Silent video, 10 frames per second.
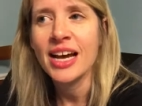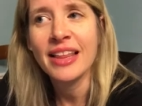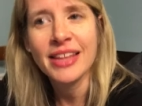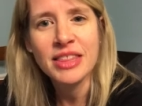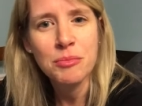I
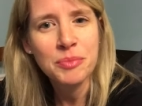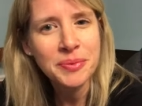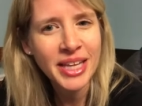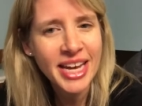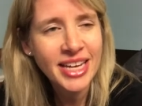let them
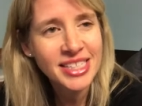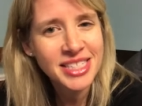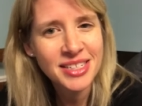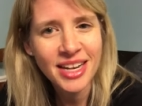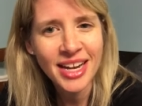play
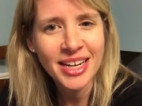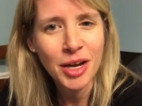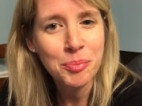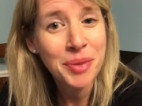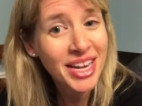a, a, a
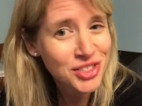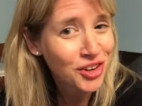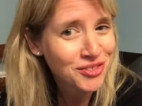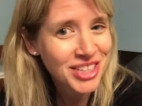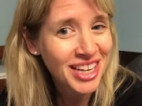uh, pass
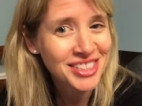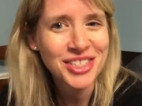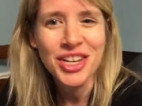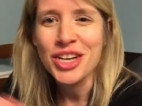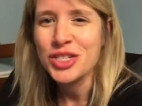off test.